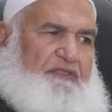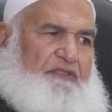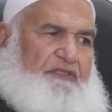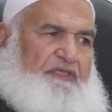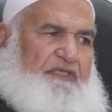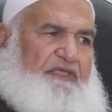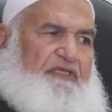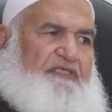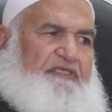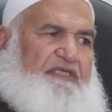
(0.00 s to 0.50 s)

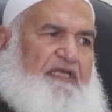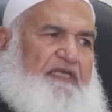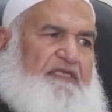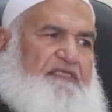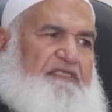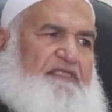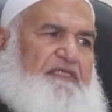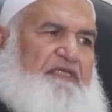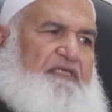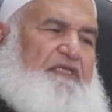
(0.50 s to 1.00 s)
he
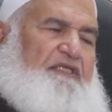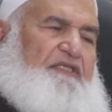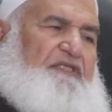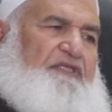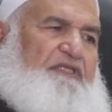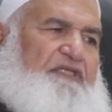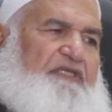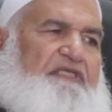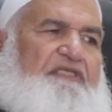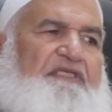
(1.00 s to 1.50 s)
says
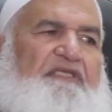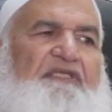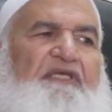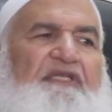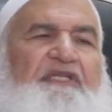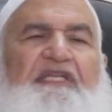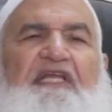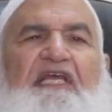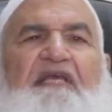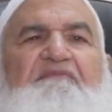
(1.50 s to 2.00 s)
these are the
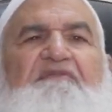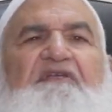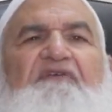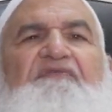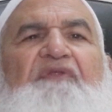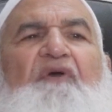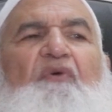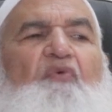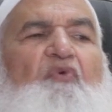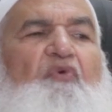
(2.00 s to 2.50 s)
names
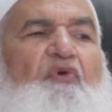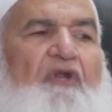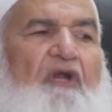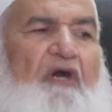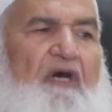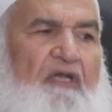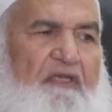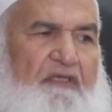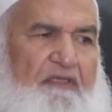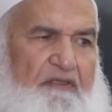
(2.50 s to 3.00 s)
of the
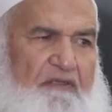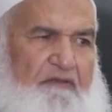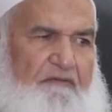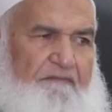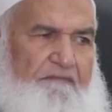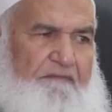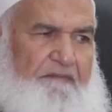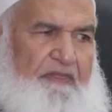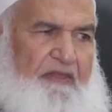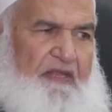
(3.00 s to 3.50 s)
Quran,
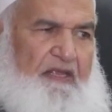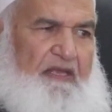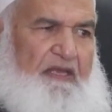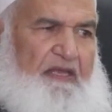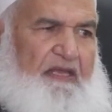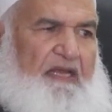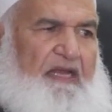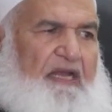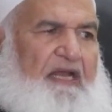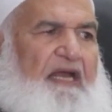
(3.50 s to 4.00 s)

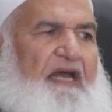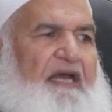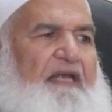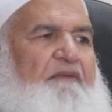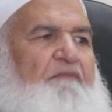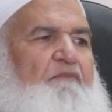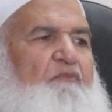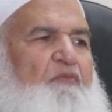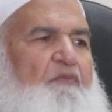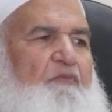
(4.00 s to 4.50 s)

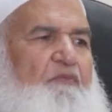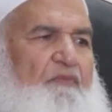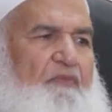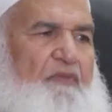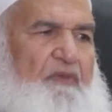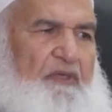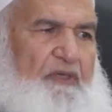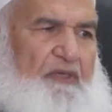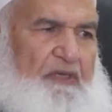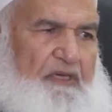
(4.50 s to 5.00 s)
and
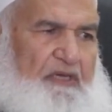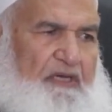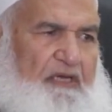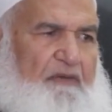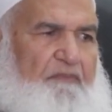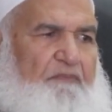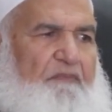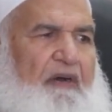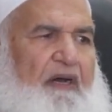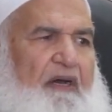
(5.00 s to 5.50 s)

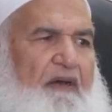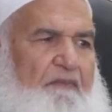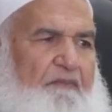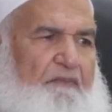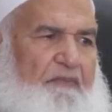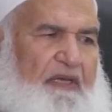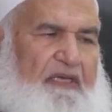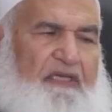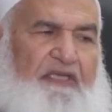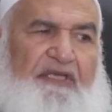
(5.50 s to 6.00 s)

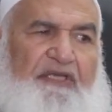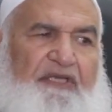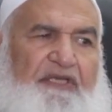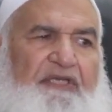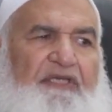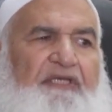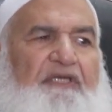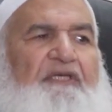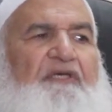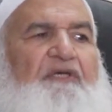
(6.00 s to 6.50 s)

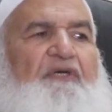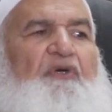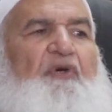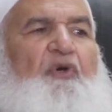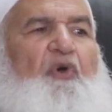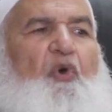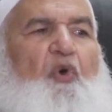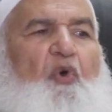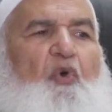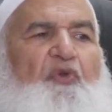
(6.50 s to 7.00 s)
Al-Balkhi
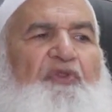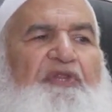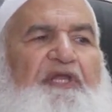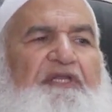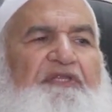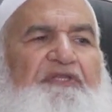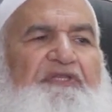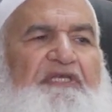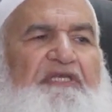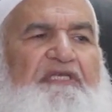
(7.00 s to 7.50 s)
hold
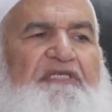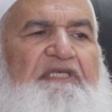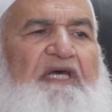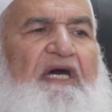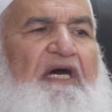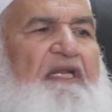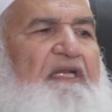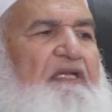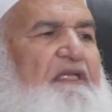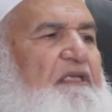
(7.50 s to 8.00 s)
that these
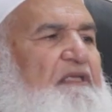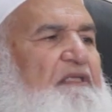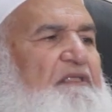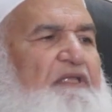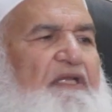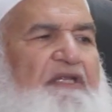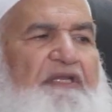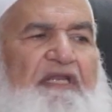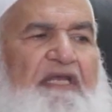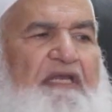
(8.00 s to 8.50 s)
are
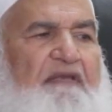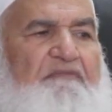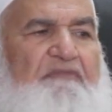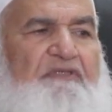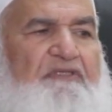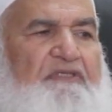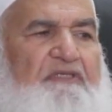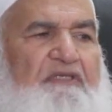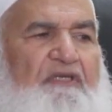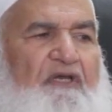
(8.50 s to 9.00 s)
the
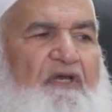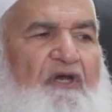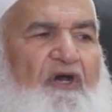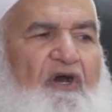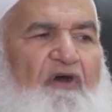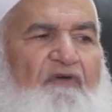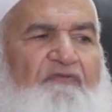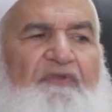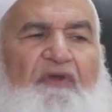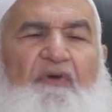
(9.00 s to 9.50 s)
names
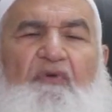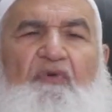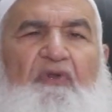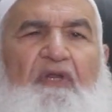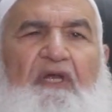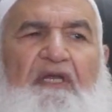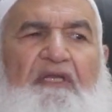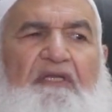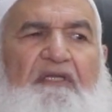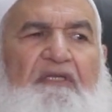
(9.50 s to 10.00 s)
of the
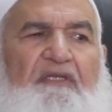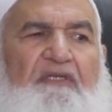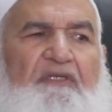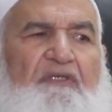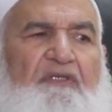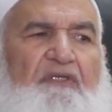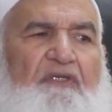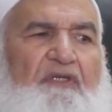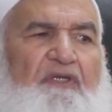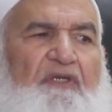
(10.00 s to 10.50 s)
Quran.
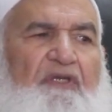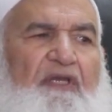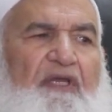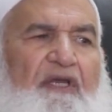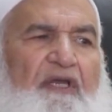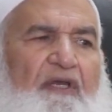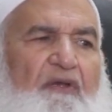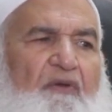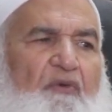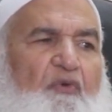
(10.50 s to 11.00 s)

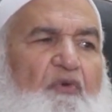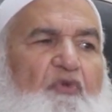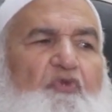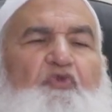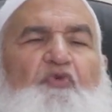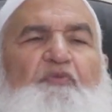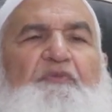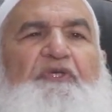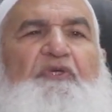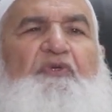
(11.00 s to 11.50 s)

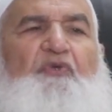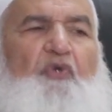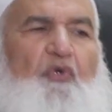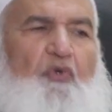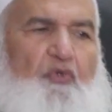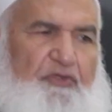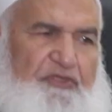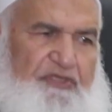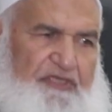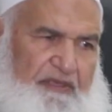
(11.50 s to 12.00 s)
Qurtubi
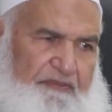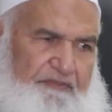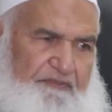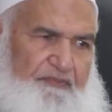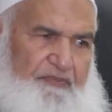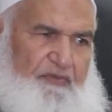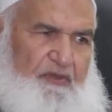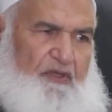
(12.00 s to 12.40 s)
quotes them